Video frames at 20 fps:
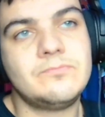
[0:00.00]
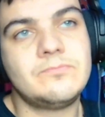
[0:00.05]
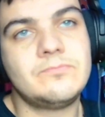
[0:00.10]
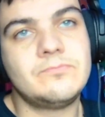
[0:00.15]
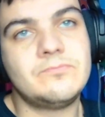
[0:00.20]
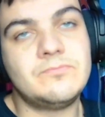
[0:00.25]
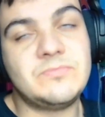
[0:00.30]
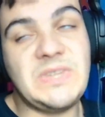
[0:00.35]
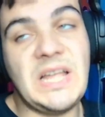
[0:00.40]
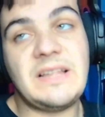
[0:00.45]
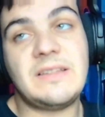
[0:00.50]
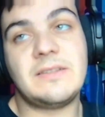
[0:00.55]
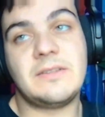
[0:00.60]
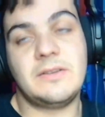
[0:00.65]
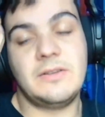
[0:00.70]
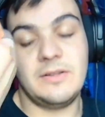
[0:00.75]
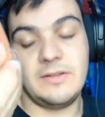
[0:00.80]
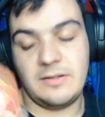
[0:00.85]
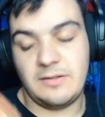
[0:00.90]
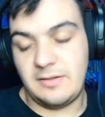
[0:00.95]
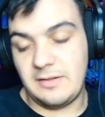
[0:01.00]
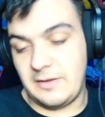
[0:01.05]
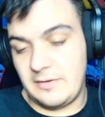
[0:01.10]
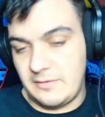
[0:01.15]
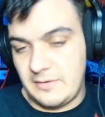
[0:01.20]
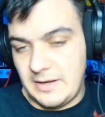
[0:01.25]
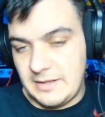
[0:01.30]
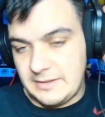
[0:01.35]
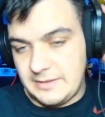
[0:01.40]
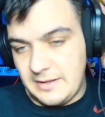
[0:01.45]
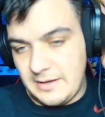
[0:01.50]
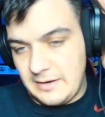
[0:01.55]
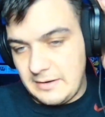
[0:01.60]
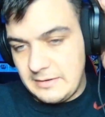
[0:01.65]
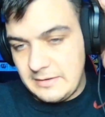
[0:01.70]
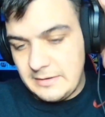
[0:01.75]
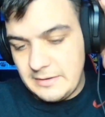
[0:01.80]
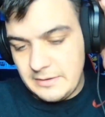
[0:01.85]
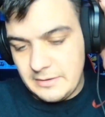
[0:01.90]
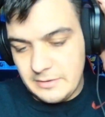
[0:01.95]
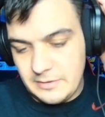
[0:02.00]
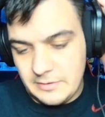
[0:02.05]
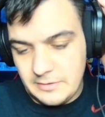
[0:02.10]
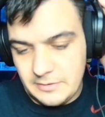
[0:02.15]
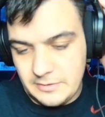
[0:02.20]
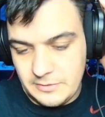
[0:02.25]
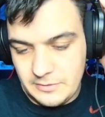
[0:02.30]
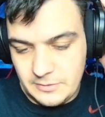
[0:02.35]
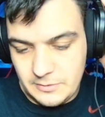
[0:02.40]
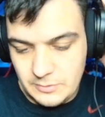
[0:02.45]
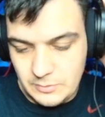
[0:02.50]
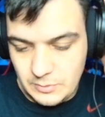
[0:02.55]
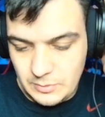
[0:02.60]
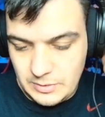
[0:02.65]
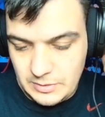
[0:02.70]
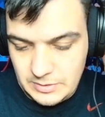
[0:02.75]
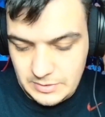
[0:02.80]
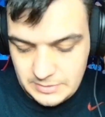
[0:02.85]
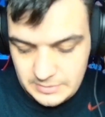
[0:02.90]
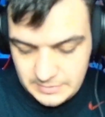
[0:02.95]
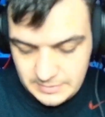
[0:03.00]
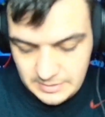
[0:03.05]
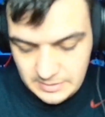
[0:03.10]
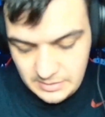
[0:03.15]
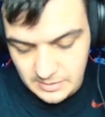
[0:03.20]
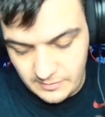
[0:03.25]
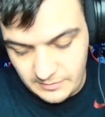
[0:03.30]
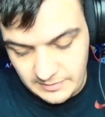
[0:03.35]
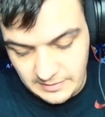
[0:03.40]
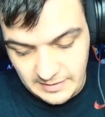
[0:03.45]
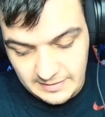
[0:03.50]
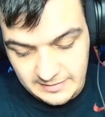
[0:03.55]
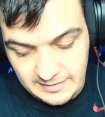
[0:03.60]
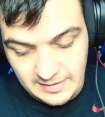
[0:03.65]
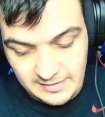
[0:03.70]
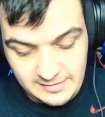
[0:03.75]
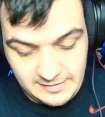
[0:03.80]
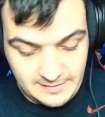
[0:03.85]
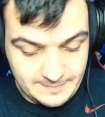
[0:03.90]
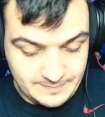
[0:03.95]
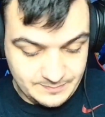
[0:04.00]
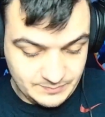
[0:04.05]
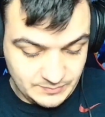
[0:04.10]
That's a good scent right there. Oh, I really like that scent.